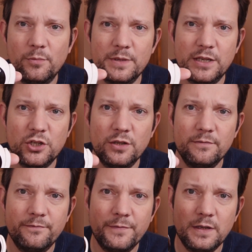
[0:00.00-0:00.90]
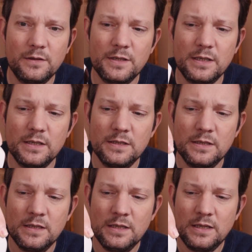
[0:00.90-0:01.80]
position, and uh,
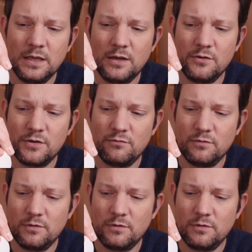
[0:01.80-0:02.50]
it goes,